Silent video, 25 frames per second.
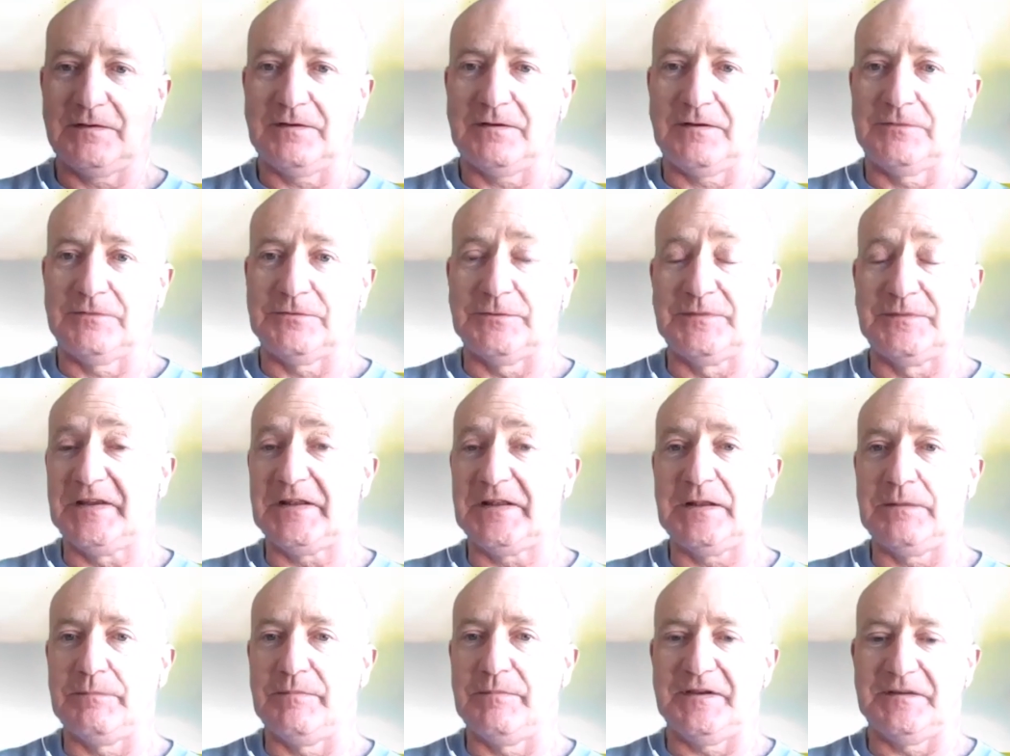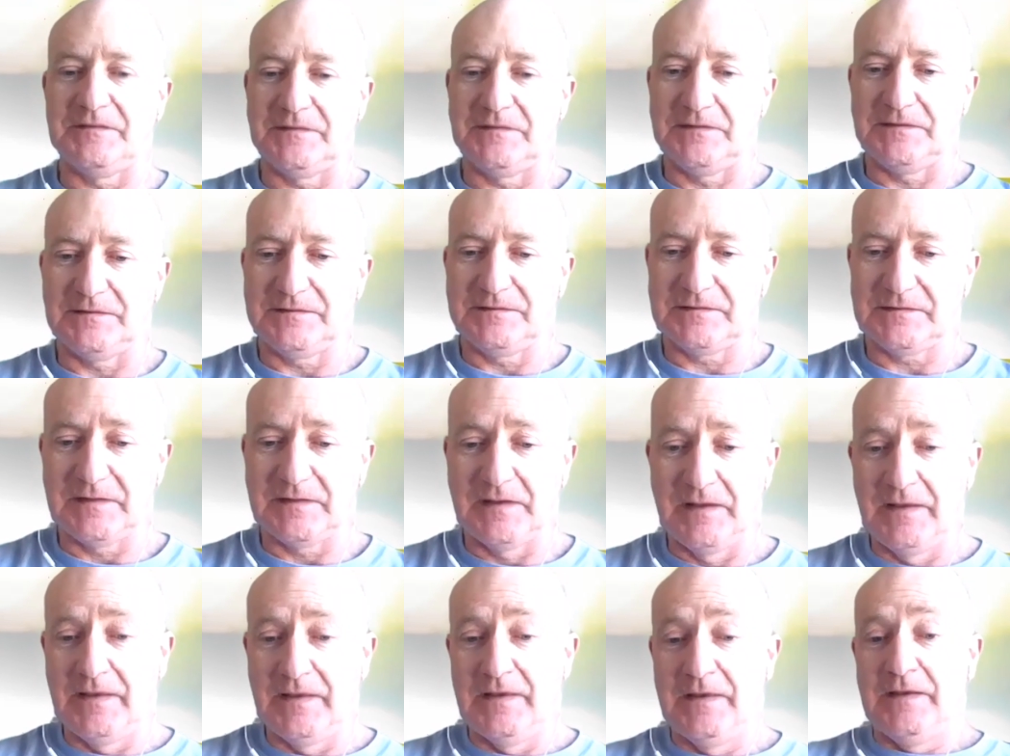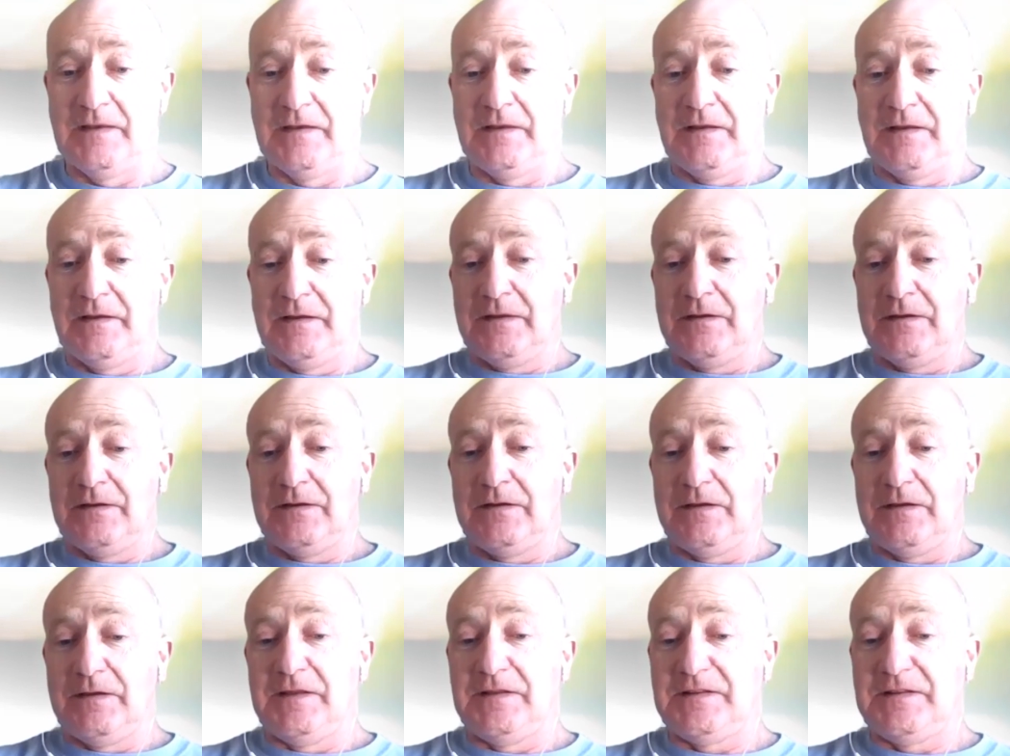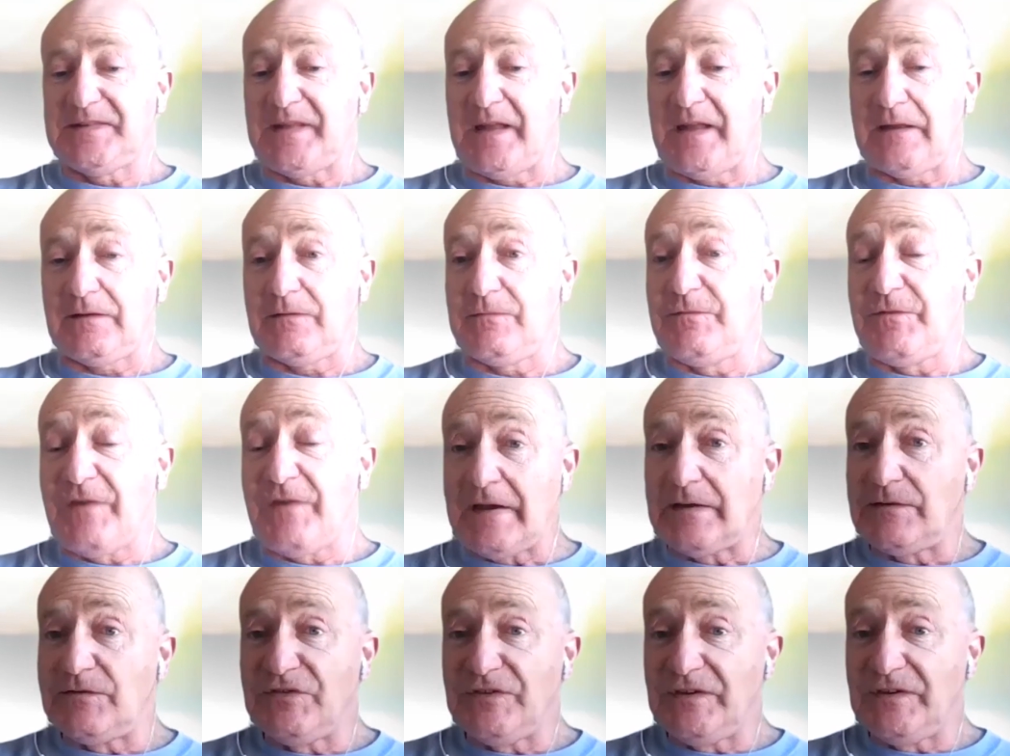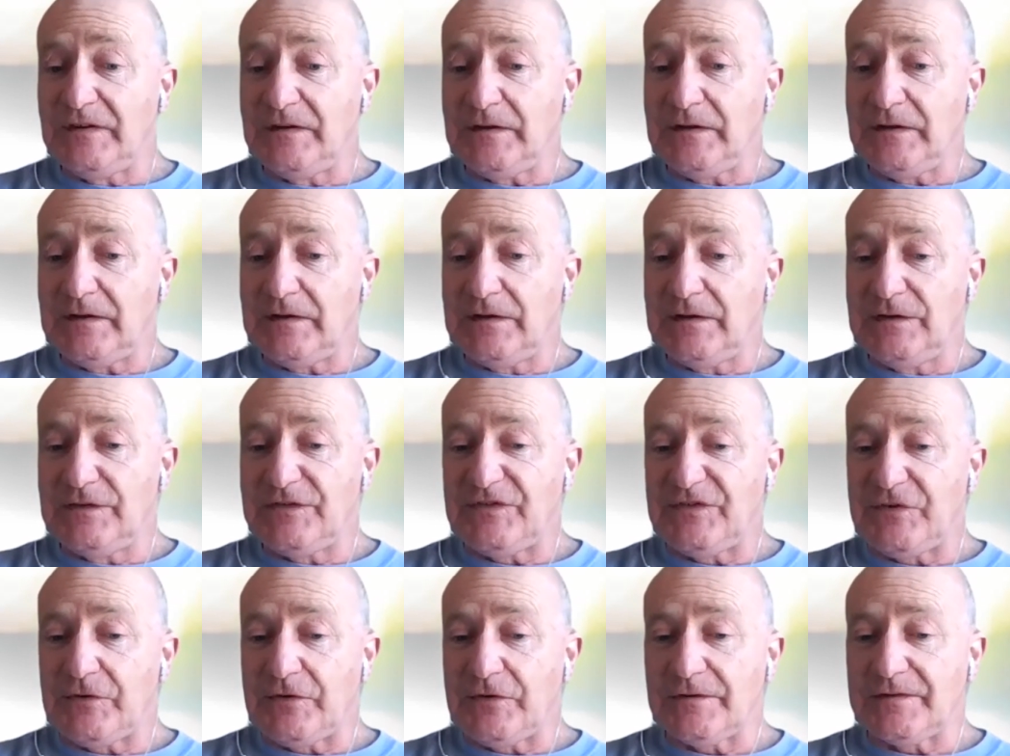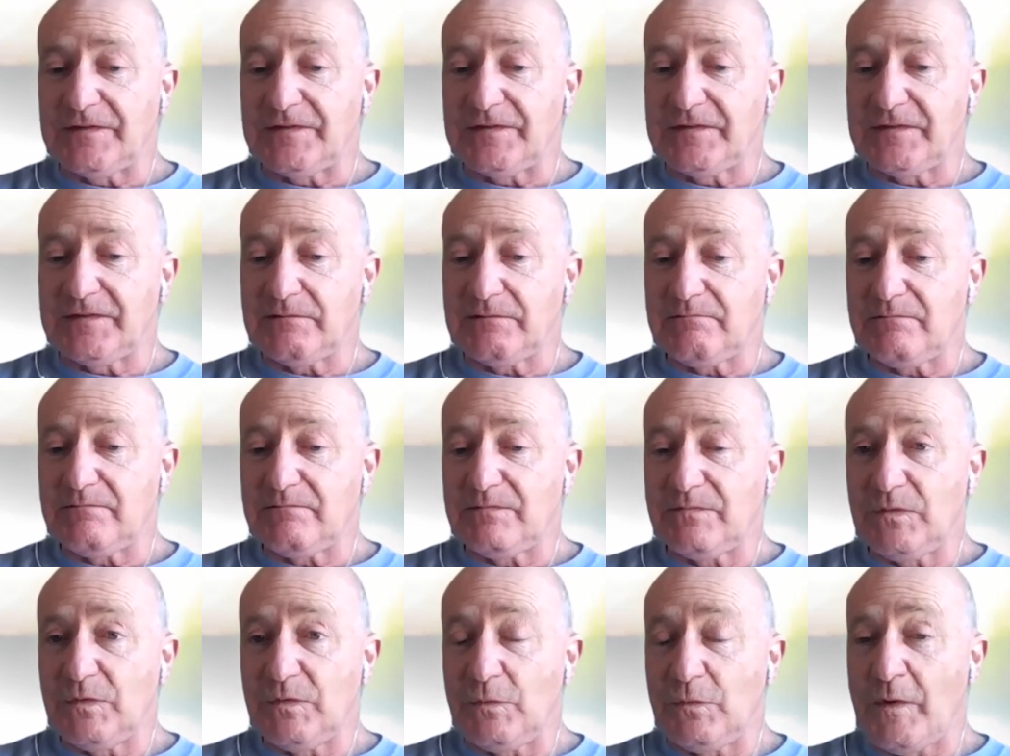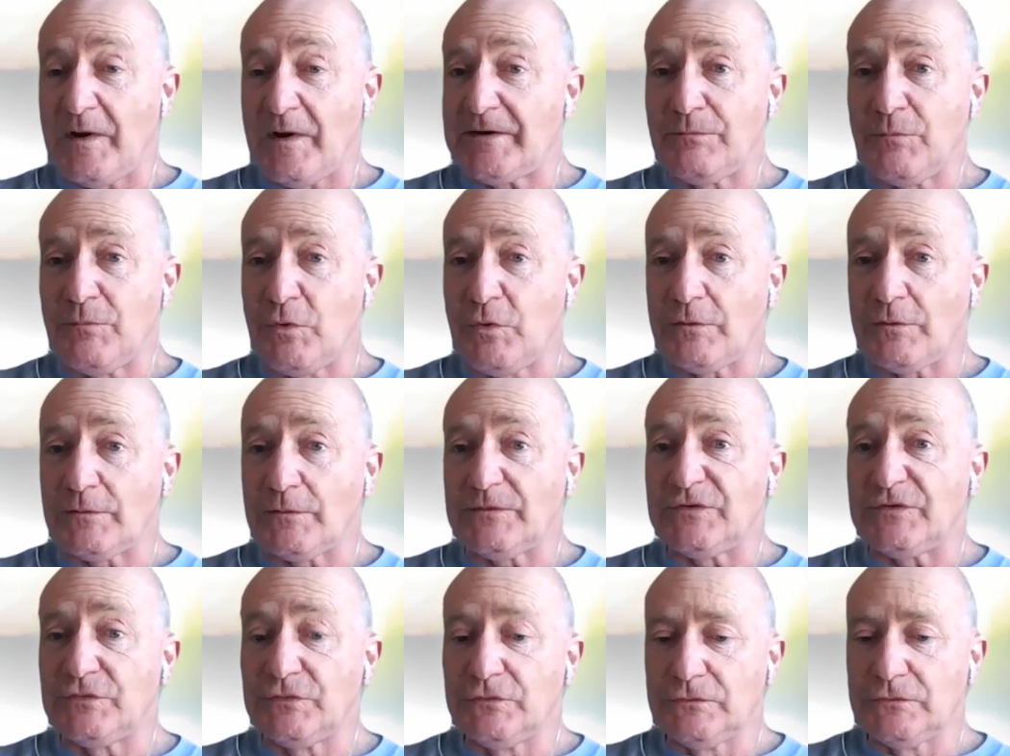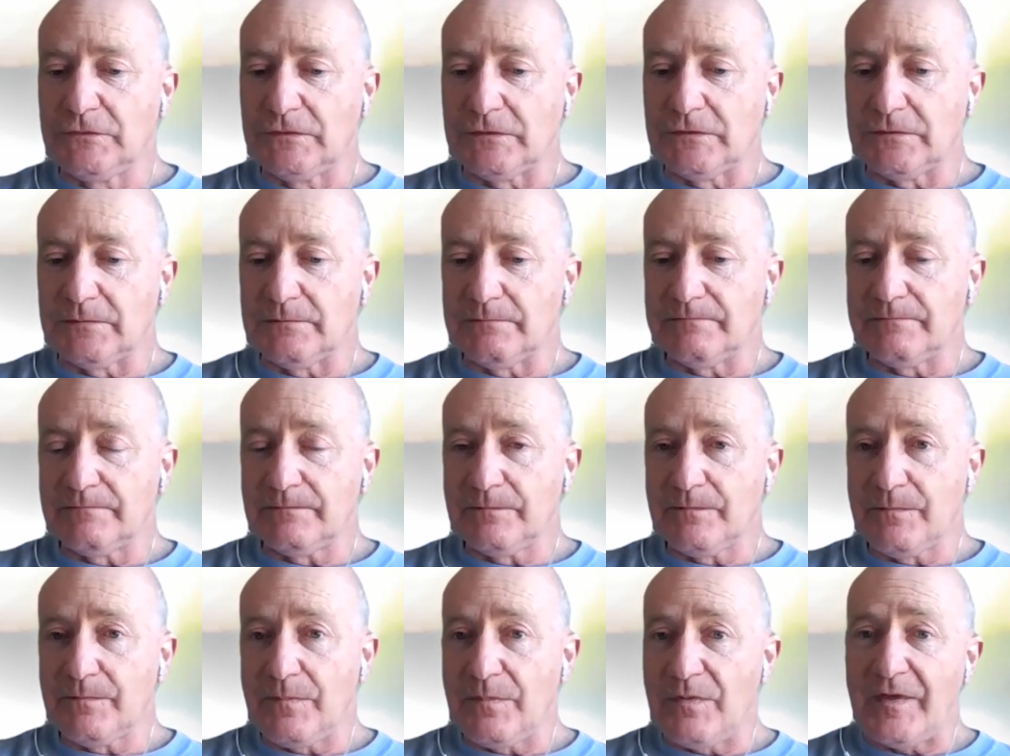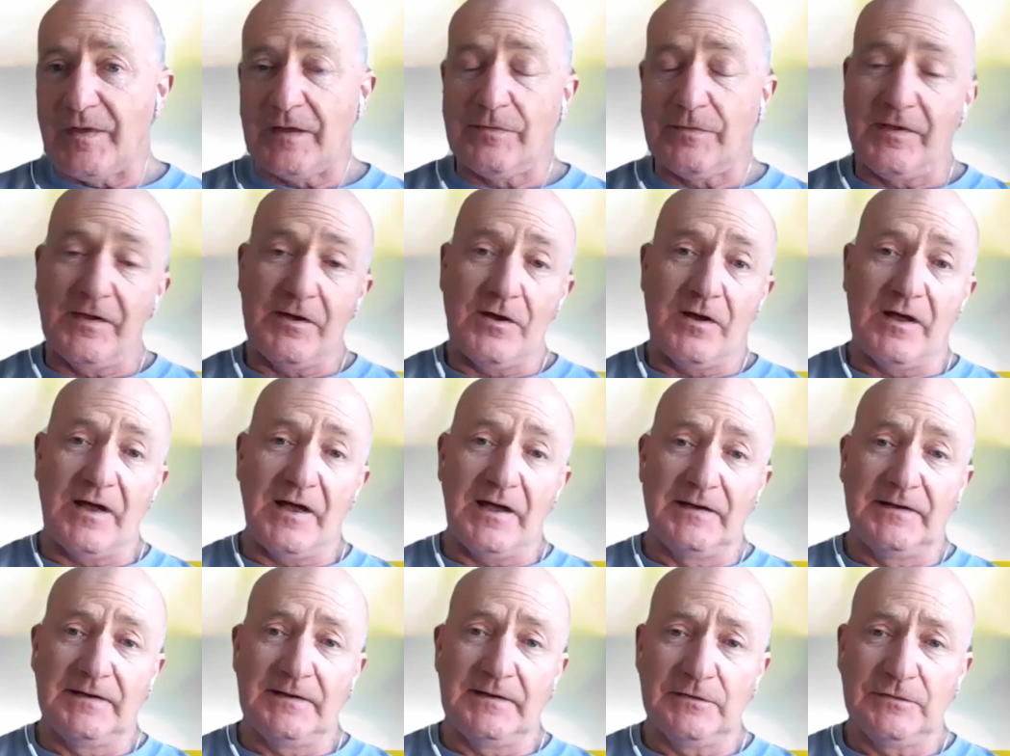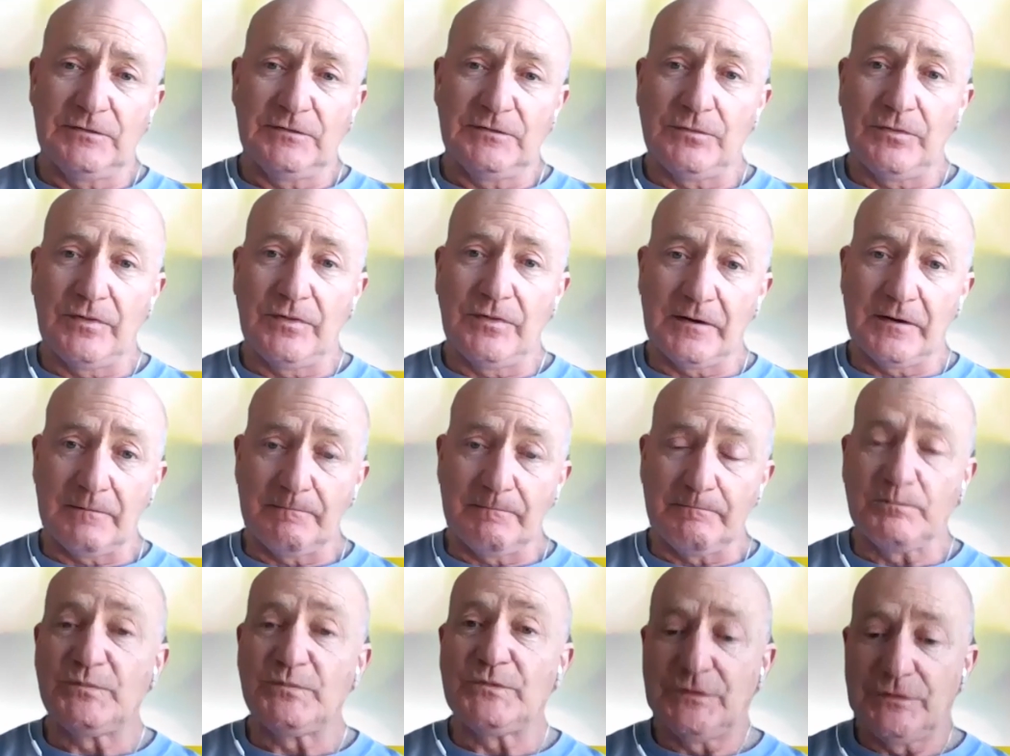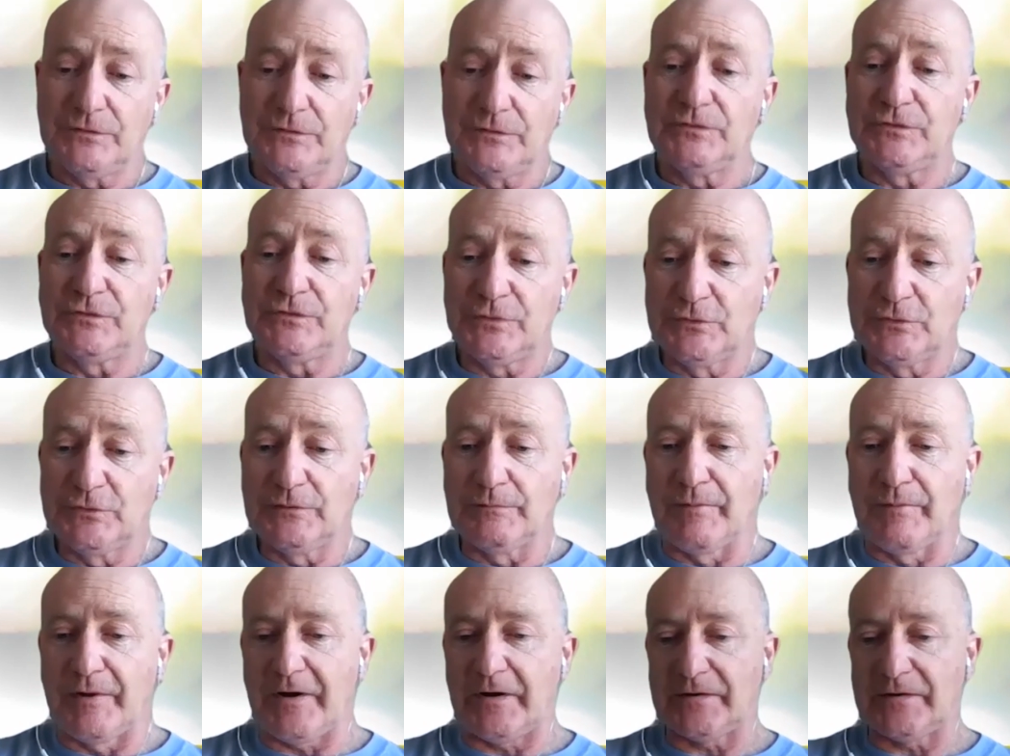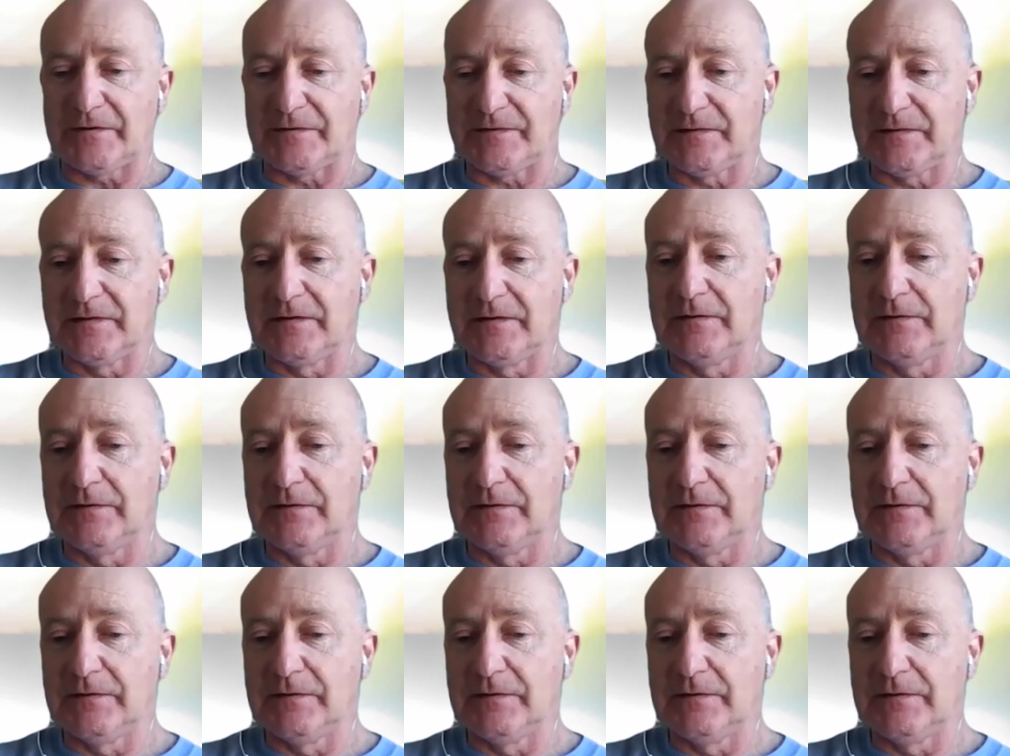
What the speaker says: on a daily basis, it's that 5G is just one more tool that they are adding to their toolbox.